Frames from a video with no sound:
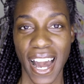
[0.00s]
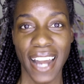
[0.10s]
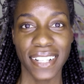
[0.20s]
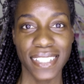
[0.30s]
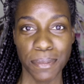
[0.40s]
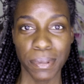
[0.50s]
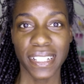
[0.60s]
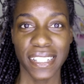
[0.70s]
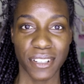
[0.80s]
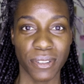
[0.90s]
I
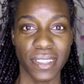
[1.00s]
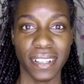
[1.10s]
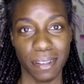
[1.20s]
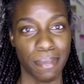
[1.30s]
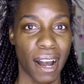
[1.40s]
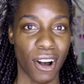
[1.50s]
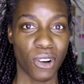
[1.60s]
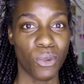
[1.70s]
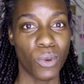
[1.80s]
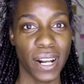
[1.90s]
typically don't think
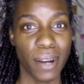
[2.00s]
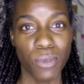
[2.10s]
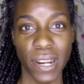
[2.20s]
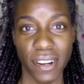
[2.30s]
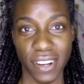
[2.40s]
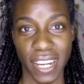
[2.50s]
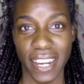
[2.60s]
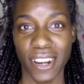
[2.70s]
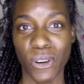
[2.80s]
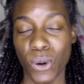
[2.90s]
about what I'm
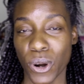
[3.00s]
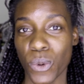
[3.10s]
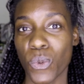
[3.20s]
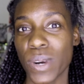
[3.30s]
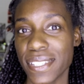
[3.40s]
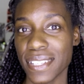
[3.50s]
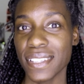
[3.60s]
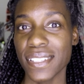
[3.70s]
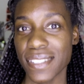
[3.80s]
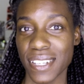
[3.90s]
wearing or what's in
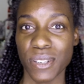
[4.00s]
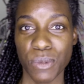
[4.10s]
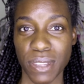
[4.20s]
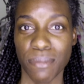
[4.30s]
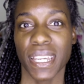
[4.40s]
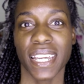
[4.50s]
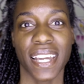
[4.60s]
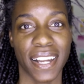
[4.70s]
the scene with me.